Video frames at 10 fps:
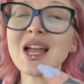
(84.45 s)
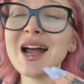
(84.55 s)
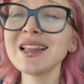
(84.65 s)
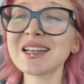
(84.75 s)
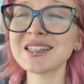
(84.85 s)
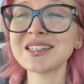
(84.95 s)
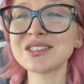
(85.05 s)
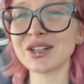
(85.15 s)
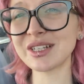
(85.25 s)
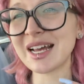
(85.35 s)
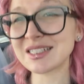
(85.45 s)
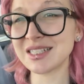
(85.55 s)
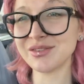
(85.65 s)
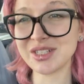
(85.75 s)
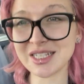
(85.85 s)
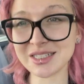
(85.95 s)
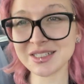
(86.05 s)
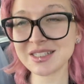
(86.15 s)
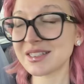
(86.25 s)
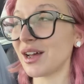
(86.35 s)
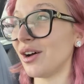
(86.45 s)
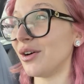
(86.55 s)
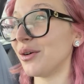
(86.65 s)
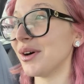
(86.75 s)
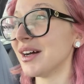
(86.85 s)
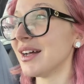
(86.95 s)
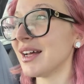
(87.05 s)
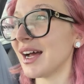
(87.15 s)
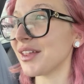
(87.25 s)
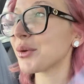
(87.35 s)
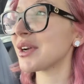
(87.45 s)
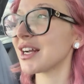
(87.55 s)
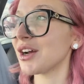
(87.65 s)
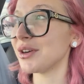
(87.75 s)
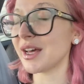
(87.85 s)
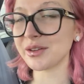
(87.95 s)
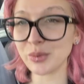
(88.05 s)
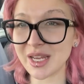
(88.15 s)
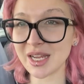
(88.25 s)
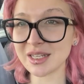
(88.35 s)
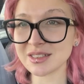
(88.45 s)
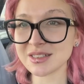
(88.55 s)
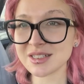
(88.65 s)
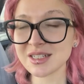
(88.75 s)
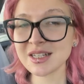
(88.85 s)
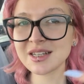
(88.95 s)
I like the adult activities. So I think we're going to go another weekend.